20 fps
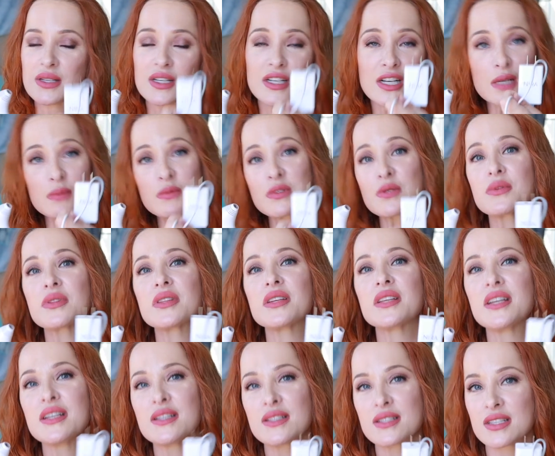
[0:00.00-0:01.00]
It comes with an
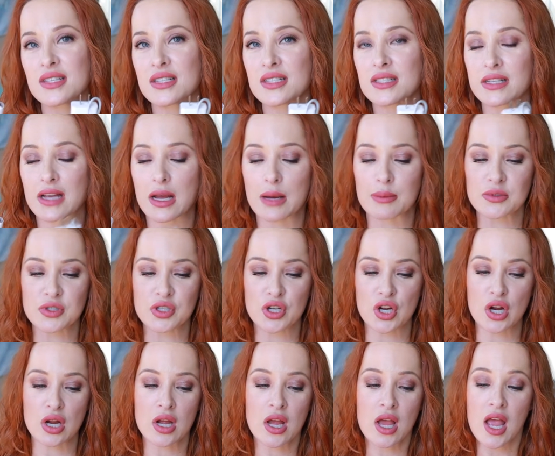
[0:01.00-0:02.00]
AC
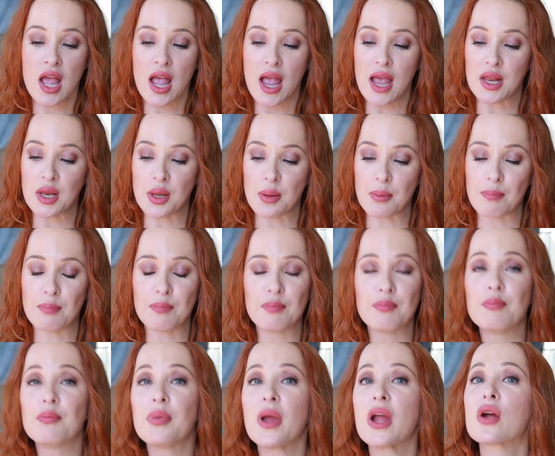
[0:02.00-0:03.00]
adapter, and it
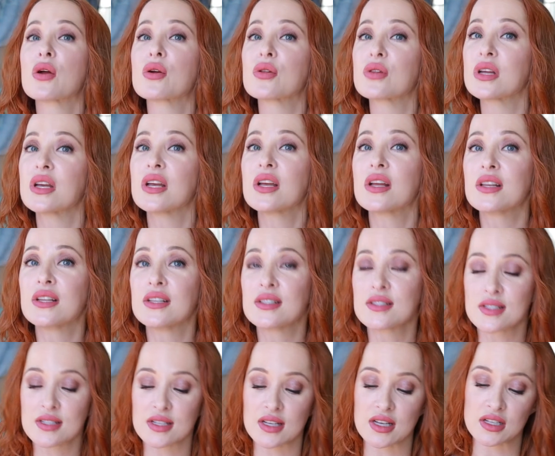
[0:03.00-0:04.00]
barely
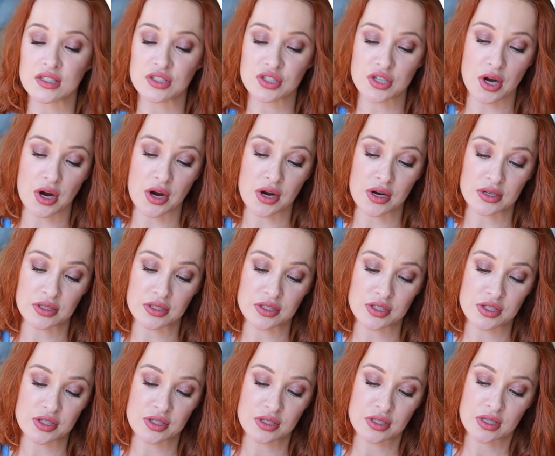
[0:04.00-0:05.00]
needs to get
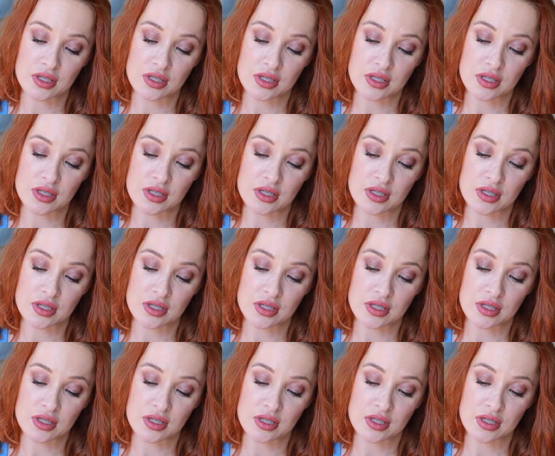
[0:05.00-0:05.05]
charged.